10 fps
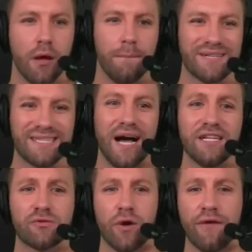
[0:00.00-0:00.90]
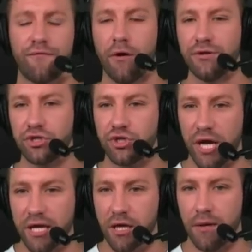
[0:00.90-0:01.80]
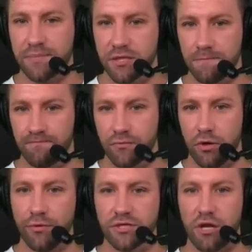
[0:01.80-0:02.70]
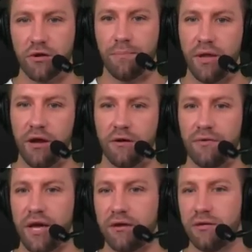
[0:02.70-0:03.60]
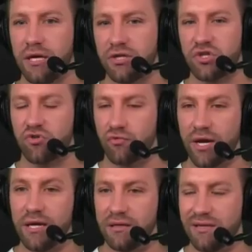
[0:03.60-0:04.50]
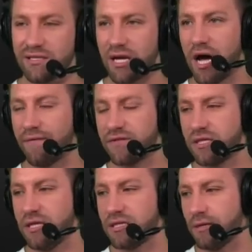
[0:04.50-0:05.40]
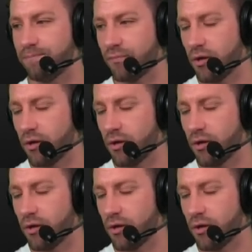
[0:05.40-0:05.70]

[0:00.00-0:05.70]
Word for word: Besides Renfrow and Jacobs, who is another player that could get traded this offseason?